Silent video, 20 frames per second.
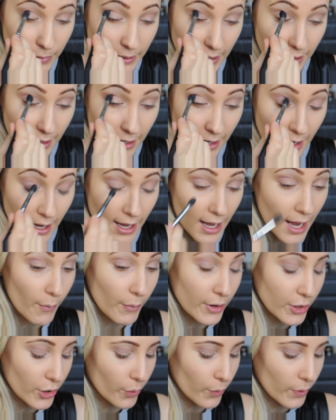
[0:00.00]
bit. And
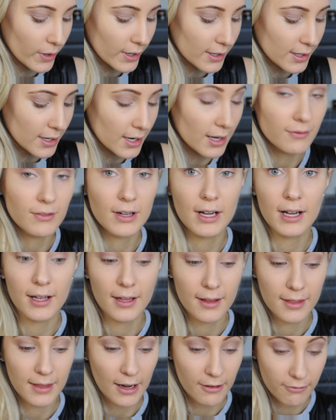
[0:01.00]
we don't want to
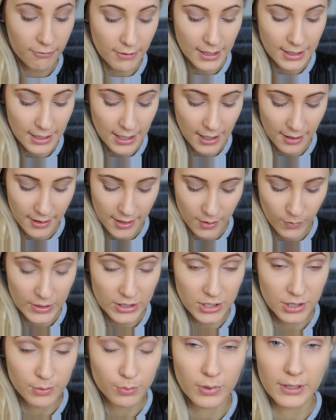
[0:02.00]
cover that red colour that we
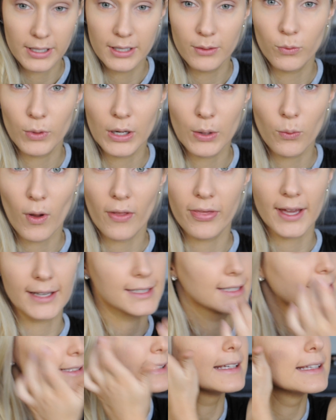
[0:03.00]
just put in, we want
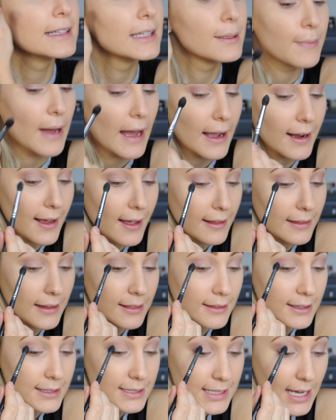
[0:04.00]
that to sit in the back and
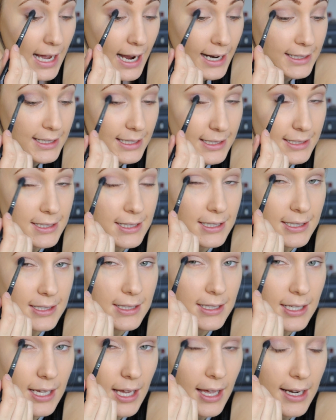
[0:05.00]
then this to act as
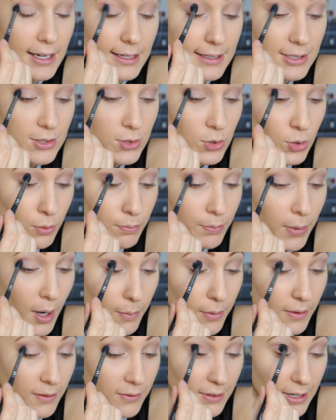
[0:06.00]
just an additional
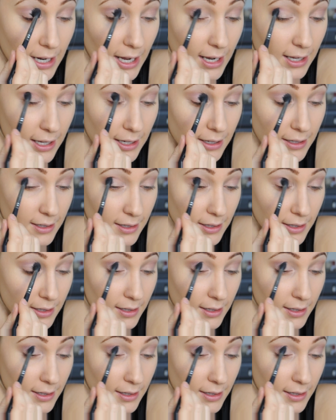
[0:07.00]
pop of colour.